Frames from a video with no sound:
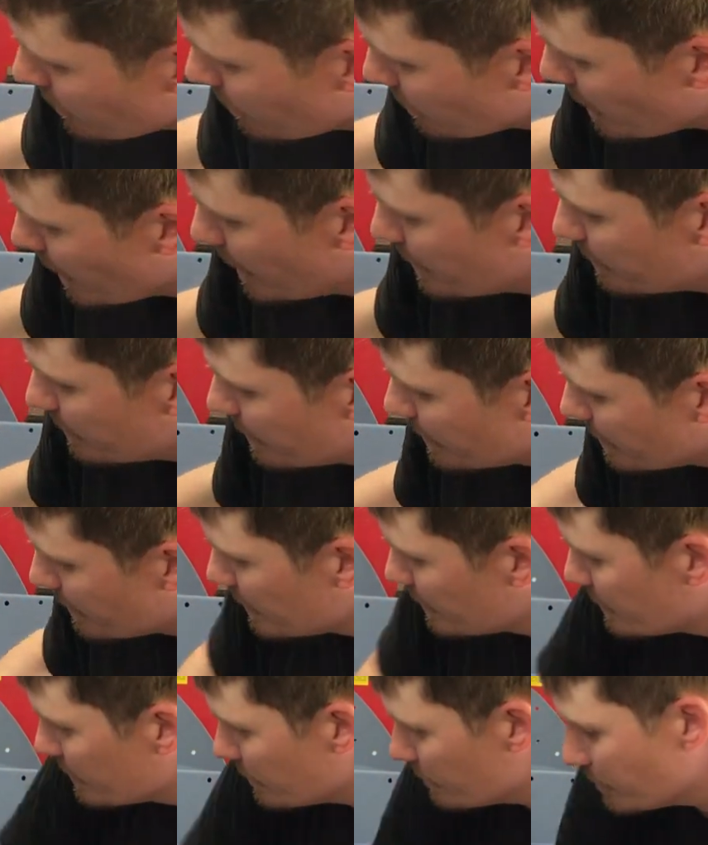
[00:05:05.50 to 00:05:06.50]
I
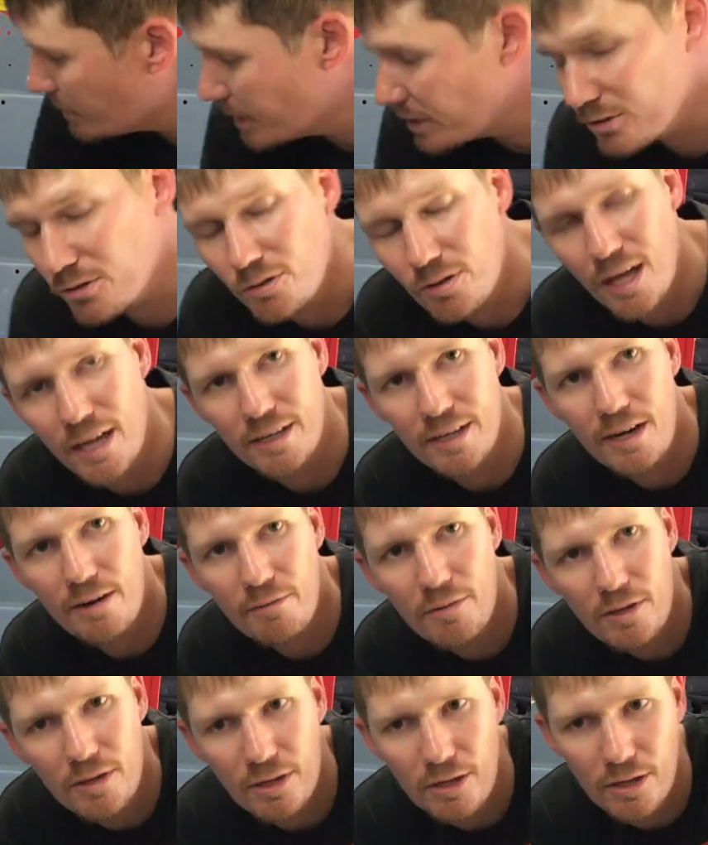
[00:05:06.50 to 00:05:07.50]
don't do that to
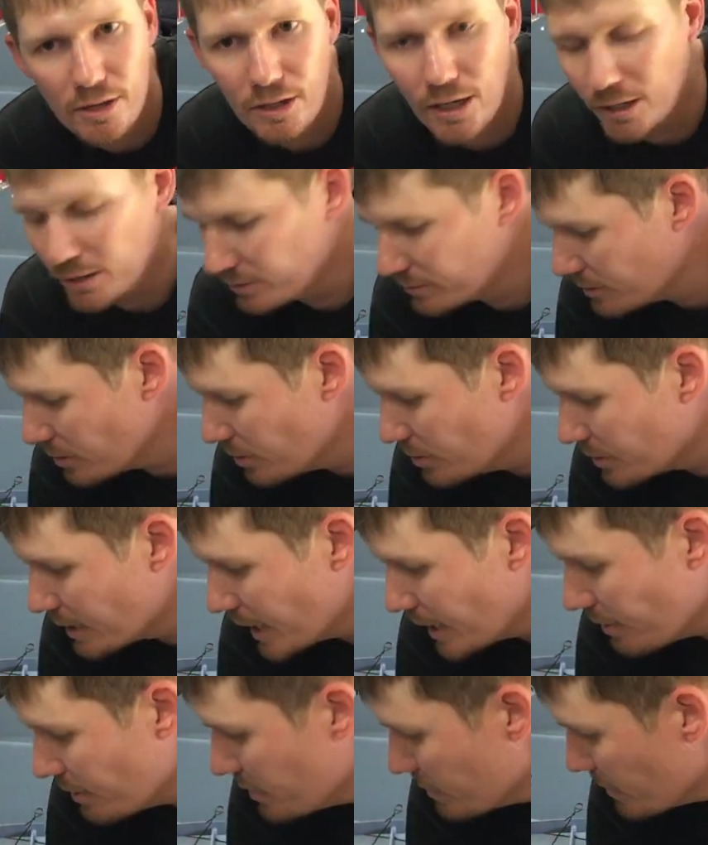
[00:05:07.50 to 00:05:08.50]
everything. I don't go too
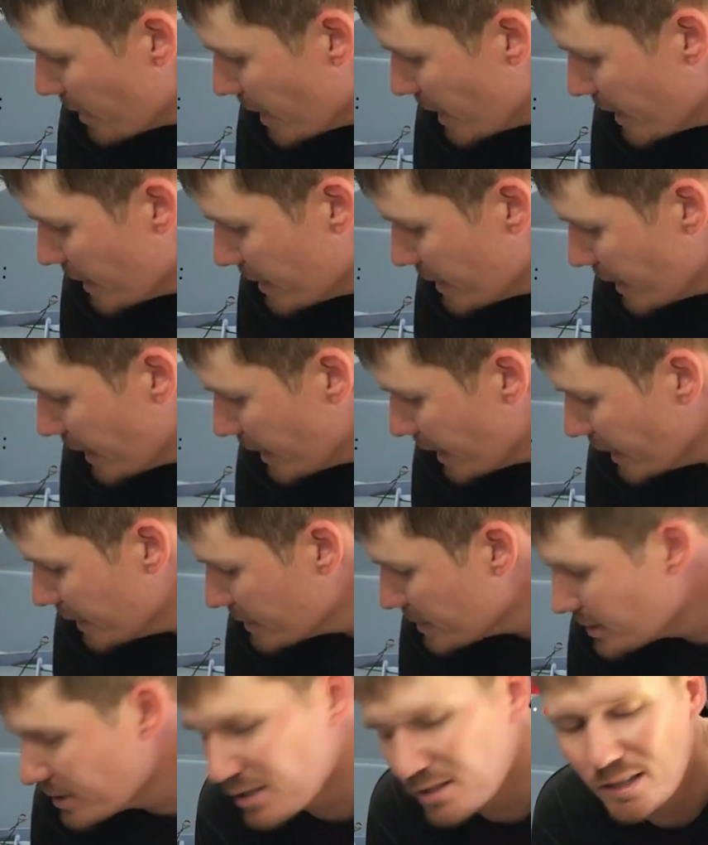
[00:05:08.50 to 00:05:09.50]
carry away.
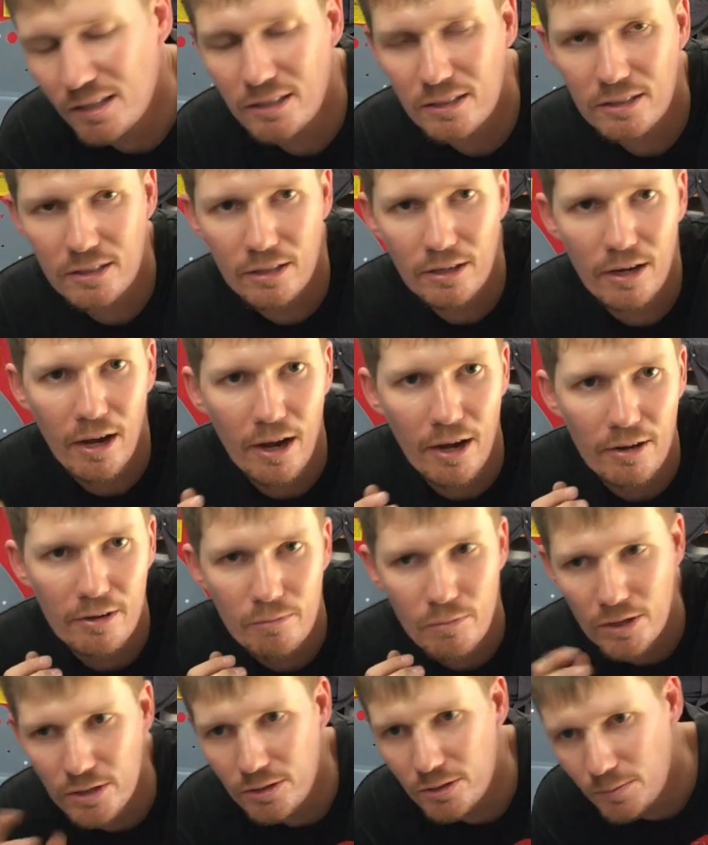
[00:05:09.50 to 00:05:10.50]
It's just things to note
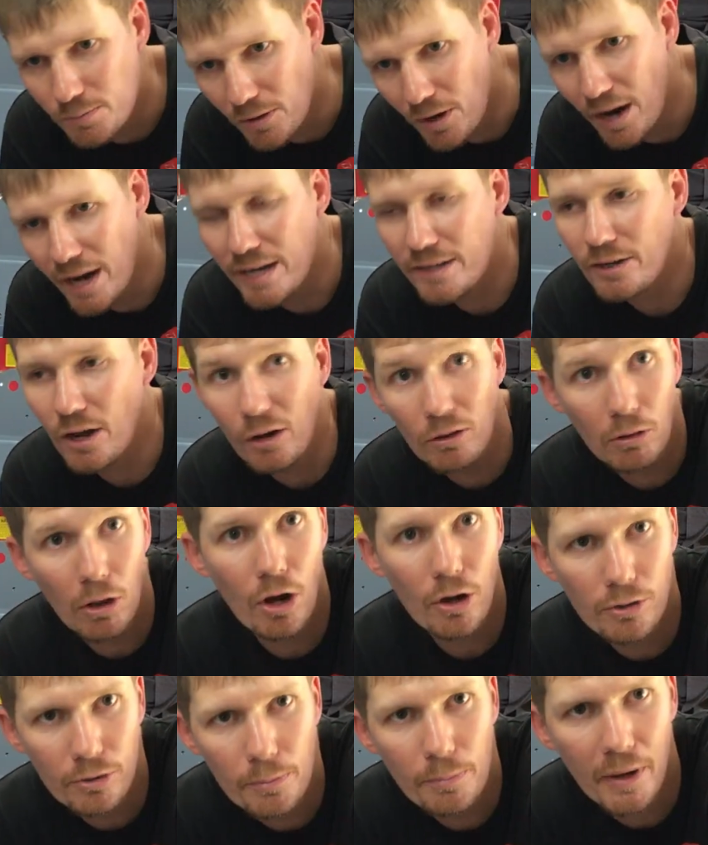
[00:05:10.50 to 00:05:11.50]
when you're spraying. Don't
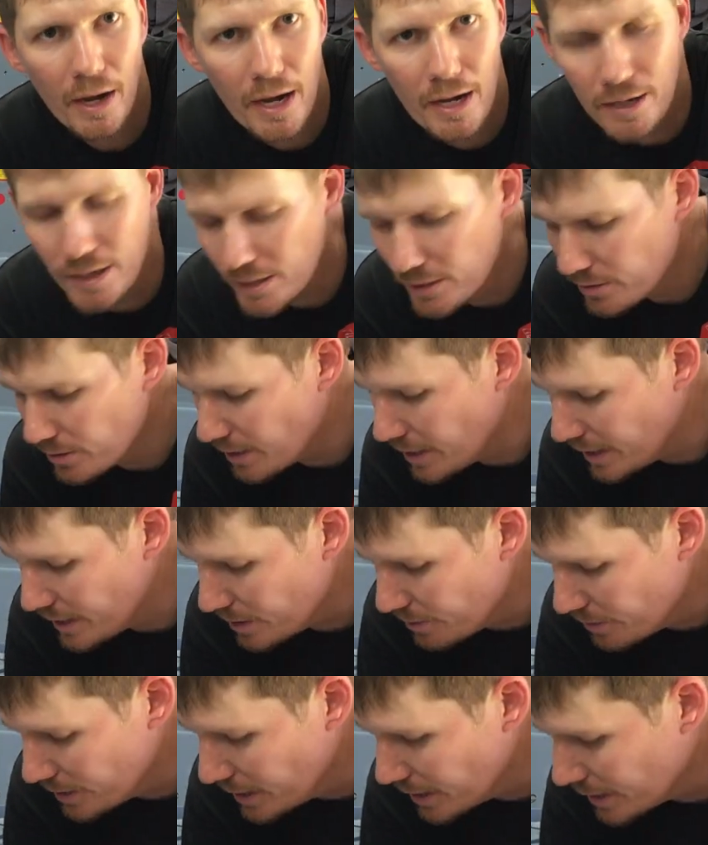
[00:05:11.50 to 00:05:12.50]
load the paint into that
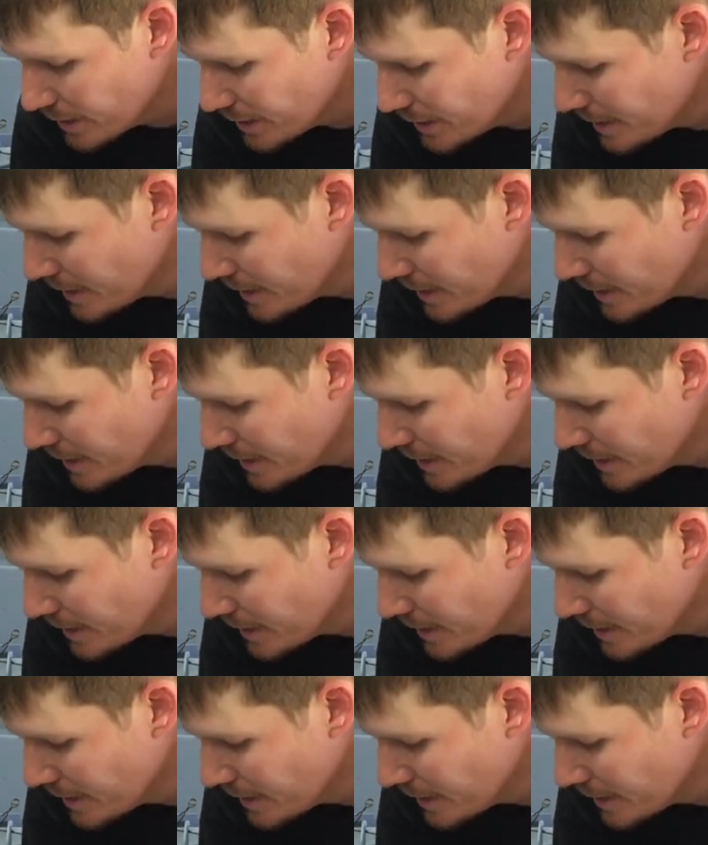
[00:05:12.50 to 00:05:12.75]
area.